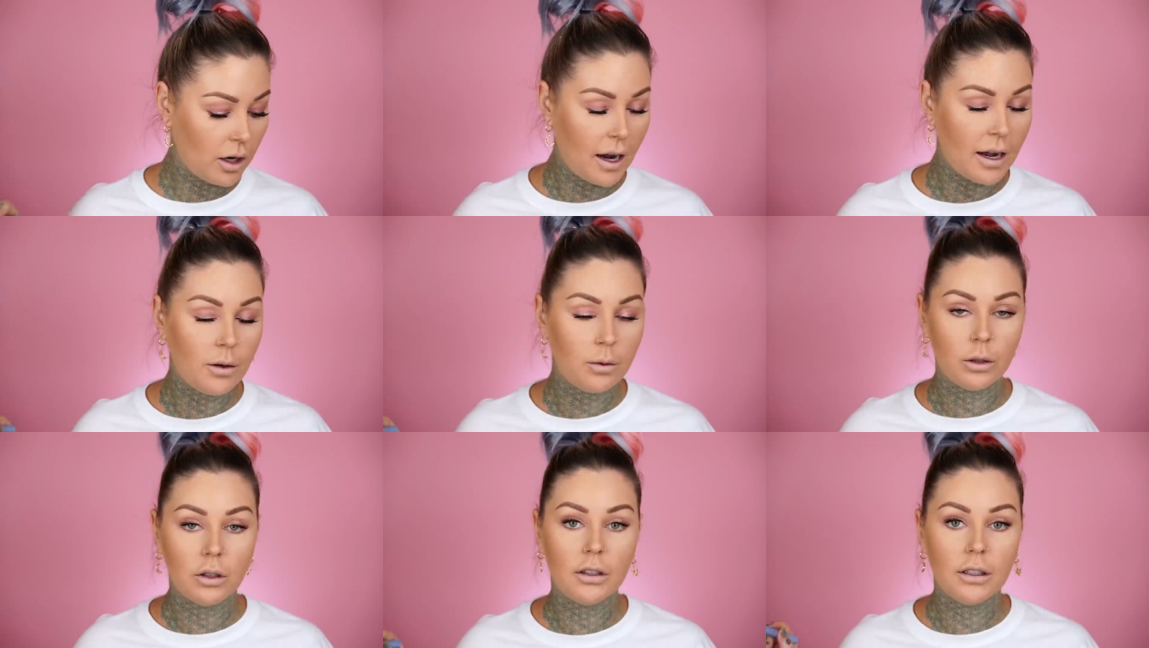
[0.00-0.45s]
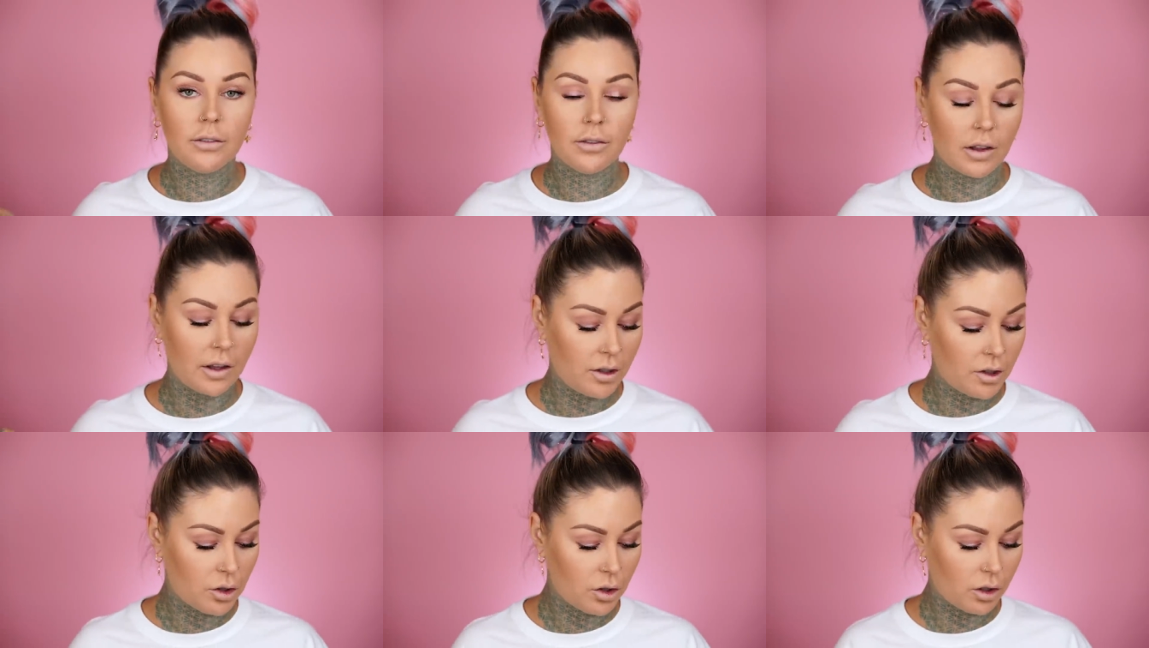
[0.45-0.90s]
I will leave
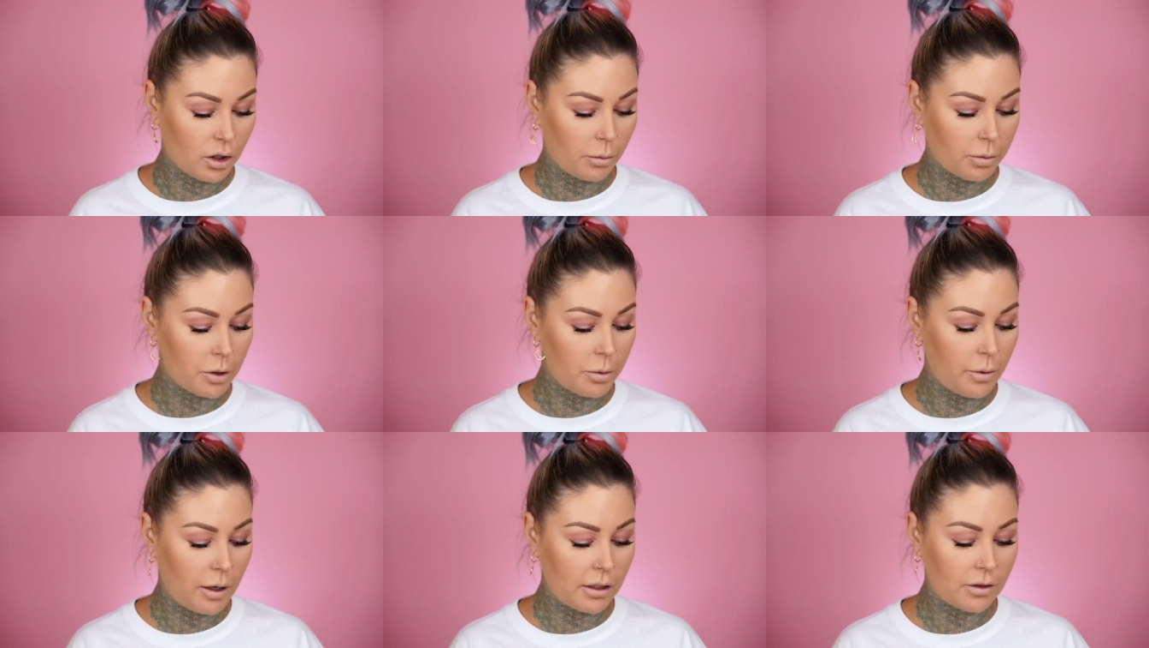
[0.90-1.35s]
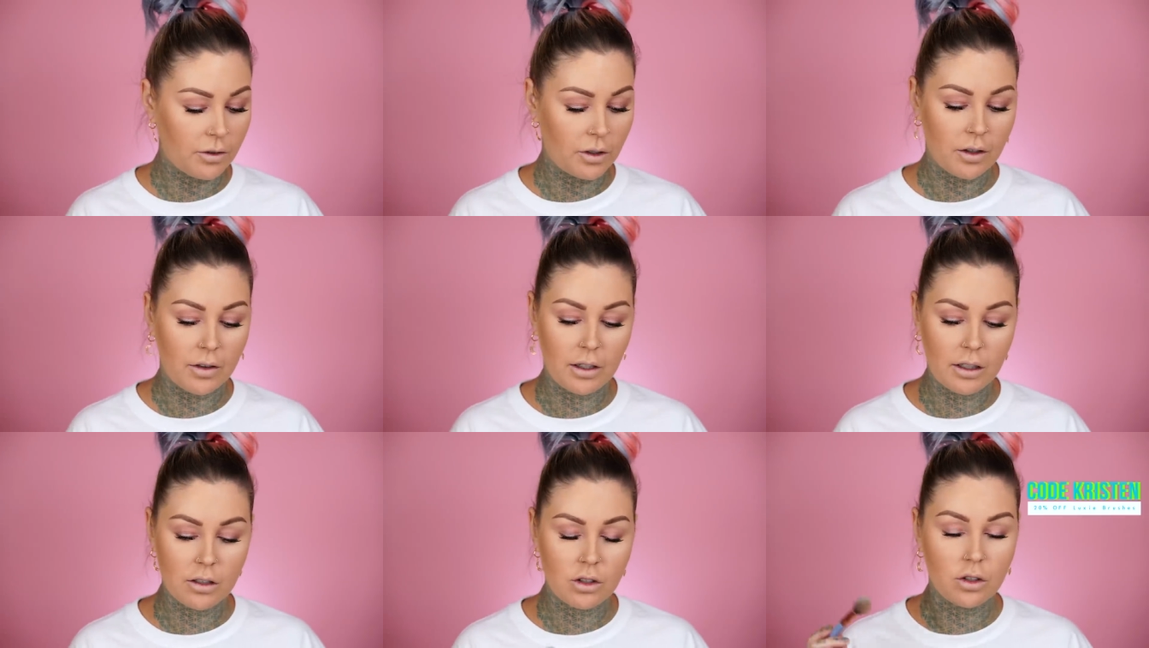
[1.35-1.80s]
it in the description box for you.
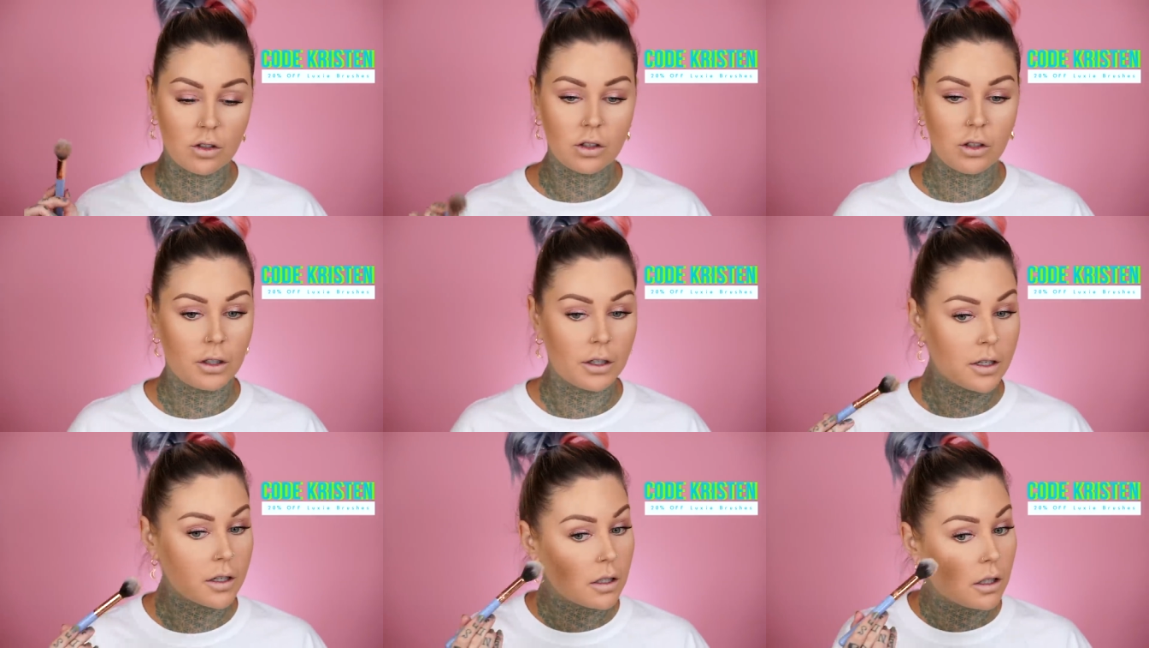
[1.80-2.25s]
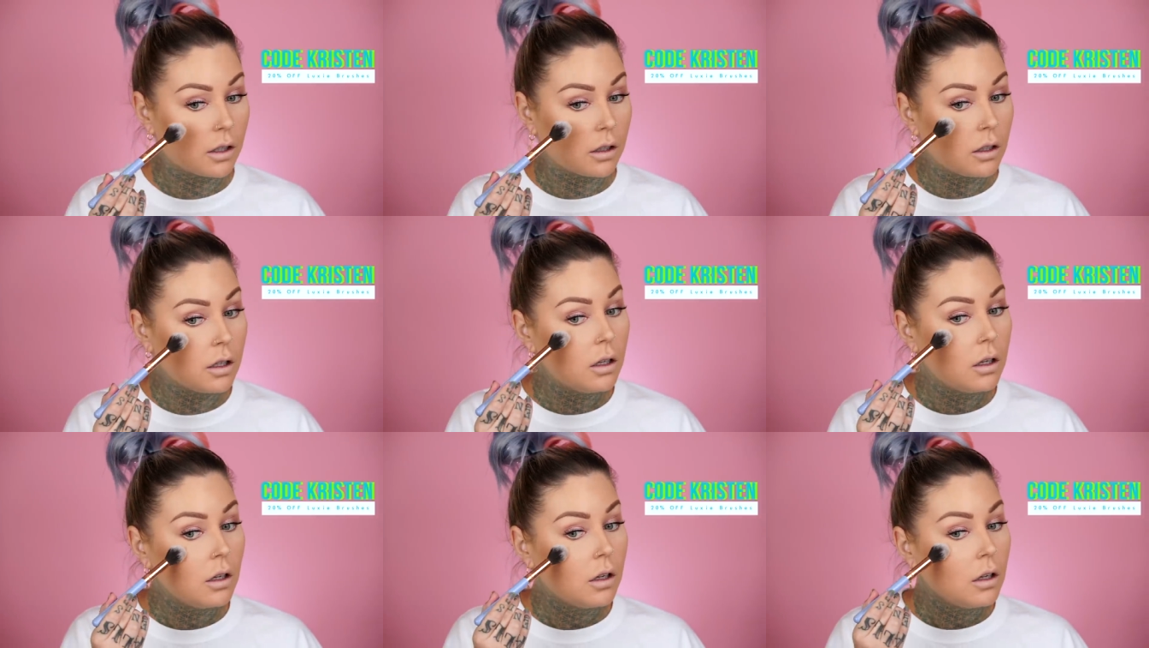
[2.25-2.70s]
I think it's just
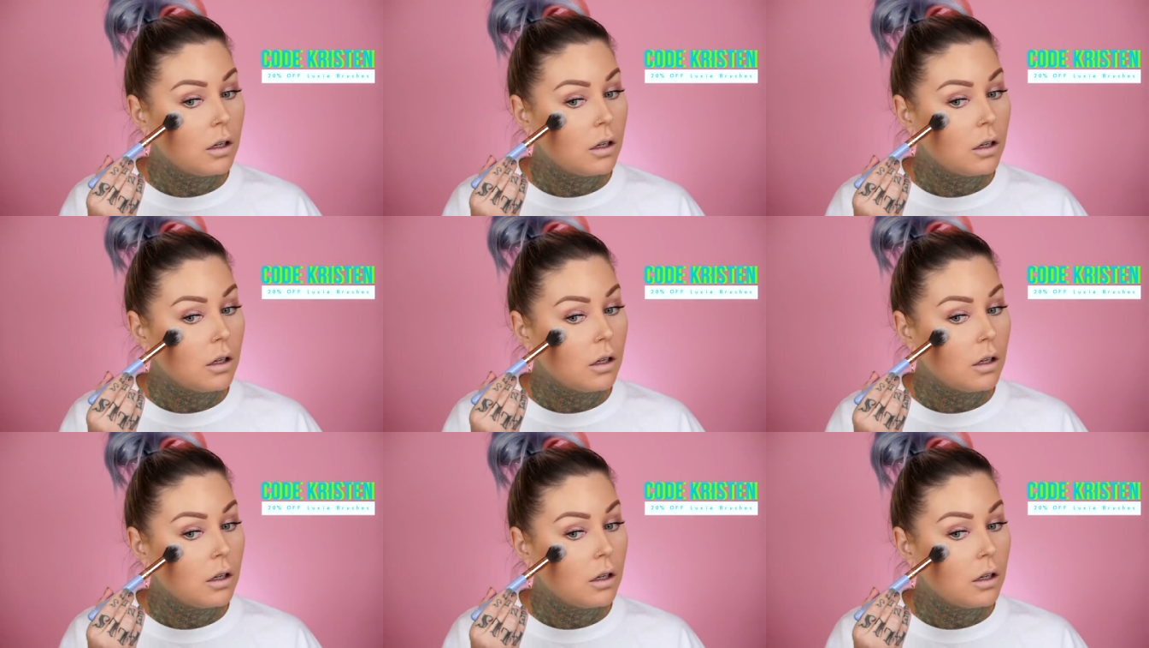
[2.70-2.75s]
Kristen,